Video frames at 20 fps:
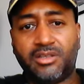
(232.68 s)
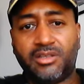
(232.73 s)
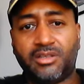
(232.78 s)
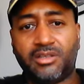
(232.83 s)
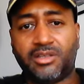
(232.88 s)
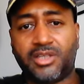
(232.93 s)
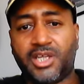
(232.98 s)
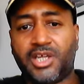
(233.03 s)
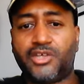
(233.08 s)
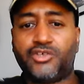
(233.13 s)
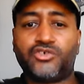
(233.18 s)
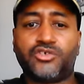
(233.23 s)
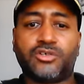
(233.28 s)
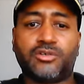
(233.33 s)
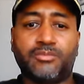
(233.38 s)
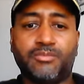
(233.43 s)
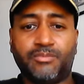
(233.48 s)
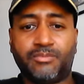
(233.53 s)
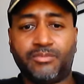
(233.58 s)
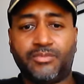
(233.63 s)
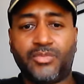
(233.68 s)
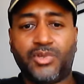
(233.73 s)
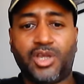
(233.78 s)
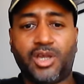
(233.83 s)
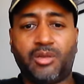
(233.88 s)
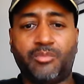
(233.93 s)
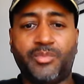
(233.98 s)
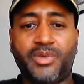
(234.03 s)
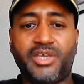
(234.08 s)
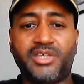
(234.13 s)
nature,
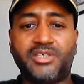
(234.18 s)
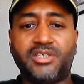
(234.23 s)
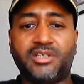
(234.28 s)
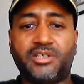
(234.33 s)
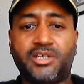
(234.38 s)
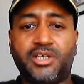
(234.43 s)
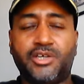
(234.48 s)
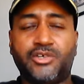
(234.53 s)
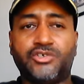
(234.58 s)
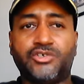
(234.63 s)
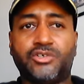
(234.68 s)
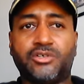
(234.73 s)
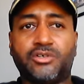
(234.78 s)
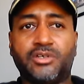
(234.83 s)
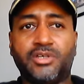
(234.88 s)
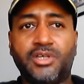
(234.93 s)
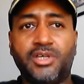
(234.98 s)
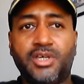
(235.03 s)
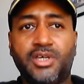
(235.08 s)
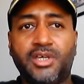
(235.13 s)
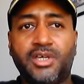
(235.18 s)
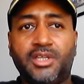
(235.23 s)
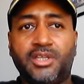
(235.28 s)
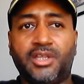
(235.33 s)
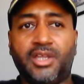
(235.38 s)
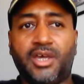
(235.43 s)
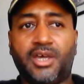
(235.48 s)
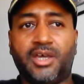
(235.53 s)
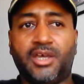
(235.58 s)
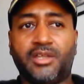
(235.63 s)
amazing nature
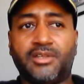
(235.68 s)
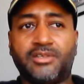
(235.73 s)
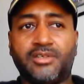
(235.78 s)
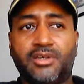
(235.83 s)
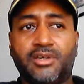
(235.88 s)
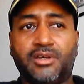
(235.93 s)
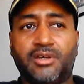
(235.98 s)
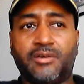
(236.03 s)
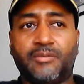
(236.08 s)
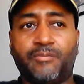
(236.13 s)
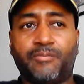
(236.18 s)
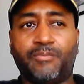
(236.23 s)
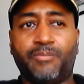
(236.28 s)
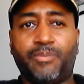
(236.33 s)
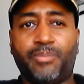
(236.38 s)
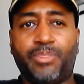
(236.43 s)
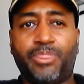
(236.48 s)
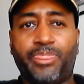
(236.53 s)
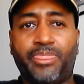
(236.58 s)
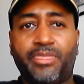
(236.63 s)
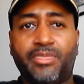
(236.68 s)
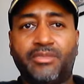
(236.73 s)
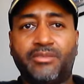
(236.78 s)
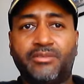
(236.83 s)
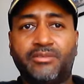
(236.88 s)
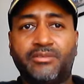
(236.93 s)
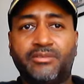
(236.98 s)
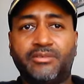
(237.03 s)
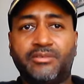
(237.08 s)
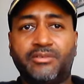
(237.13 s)
that um,
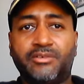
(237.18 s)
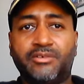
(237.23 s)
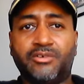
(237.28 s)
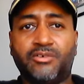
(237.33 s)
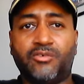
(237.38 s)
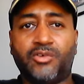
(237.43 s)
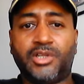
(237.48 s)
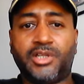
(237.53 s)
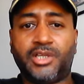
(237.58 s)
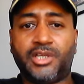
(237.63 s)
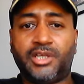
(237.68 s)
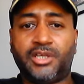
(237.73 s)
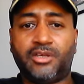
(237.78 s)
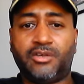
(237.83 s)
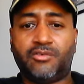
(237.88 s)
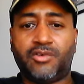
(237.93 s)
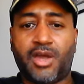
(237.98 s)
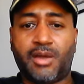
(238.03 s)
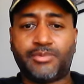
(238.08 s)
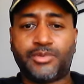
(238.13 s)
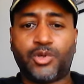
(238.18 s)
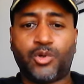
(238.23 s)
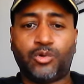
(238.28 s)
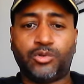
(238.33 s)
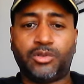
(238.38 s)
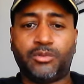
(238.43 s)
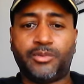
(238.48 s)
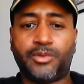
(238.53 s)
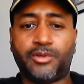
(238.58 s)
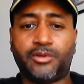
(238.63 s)
really grabs
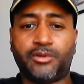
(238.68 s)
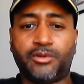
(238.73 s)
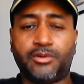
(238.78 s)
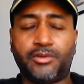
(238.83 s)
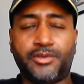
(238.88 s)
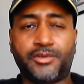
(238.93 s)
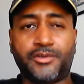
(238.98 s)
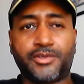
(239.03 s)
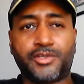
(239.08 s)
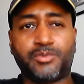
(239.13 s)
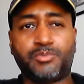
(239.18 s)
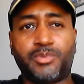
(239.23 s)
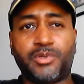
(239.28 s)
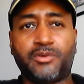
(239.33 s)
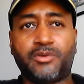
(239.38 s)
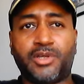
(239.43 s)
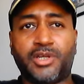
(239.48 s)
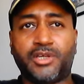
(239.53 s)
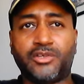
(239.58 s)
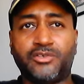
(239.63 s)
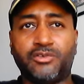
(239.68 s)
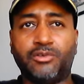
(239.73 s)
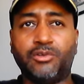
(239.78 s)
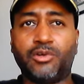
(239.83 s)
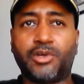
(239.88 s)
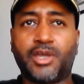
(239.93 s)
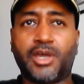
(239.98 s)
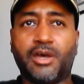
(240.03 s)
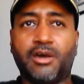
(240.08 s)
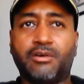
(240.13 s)
hold of your your spirit as you
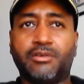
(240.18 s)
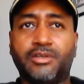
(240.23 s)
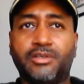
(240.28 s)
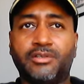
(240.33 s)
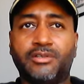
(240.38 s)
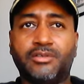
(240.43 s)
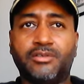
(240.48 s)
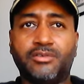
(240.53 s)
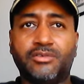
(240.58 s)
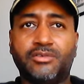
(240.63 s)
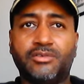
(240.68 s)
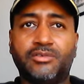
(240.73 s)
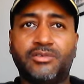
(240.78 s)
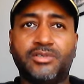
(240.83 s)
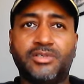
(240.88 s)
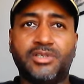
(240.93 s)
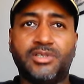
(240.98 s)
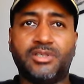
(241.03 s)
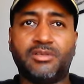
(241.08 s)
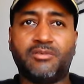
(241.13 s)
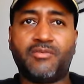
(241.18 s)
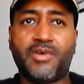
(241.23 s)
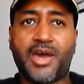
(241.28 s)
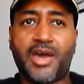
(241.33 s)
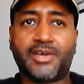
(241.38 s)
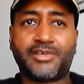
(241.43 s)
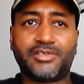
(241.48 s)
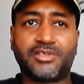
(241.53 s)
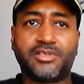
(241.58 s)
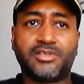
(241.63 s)
look out and you, you see the
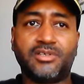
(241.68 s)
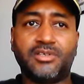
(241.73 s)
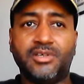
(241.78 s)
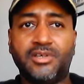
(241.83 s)
vast